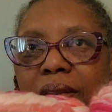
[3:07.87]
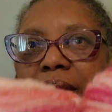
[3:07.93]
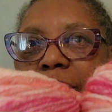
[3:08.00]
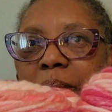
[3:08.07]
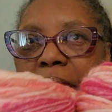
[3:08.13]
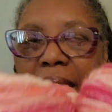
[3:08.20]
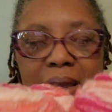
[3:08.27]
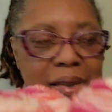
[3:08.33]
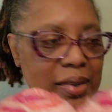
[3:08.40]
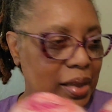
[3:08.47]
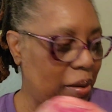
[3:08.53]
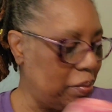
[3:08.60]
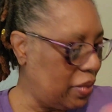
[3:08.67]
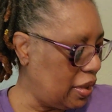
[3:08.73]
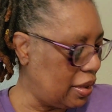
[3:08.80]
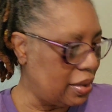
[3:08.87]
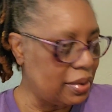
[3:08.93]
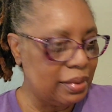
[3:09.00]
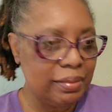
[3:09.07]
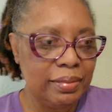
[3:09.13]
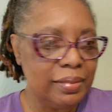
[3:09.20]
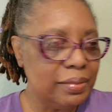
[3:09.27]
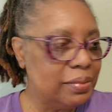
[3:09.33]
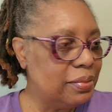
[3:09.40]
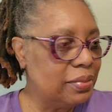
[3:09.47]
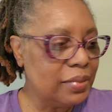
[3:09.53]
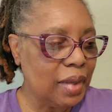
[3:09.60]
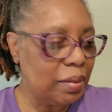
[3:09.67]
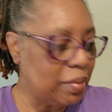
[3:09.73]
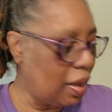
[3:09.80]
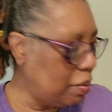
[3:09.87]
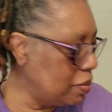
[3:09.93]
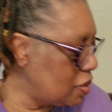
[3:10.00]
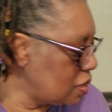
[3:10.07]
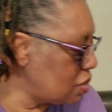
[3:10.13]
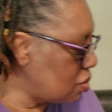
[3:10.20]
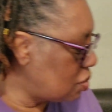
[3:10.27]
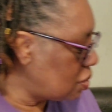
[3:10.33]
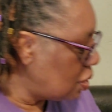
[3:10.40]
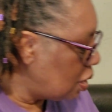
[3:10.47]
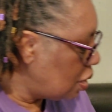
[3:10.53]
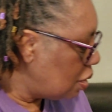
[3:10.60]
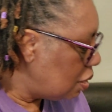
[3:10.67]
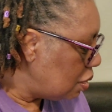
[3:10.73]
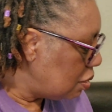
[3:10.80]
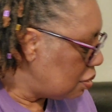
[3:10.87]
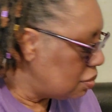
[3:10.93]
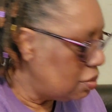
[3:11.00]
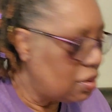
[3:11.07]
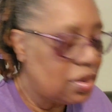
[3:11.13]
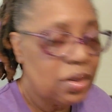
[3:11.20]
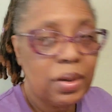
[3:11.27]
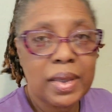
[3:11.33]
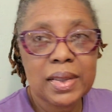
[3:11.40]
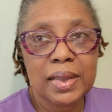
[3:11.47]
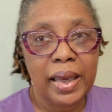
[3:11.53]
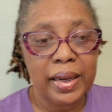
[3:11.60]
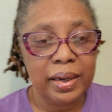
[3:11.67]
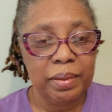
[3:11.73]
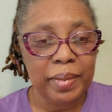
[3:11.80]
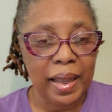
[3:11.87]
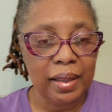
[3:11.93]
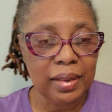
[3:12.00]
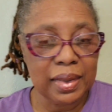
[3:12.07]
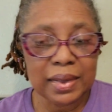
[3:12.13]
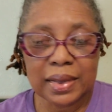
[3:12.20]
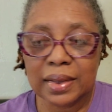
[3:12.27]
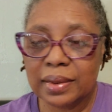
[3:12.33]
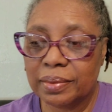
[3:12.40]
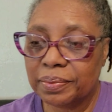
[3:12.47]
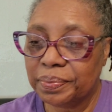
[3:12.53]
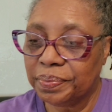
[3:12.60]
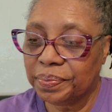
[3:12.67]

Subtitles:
to make something. I'm just so excited about this.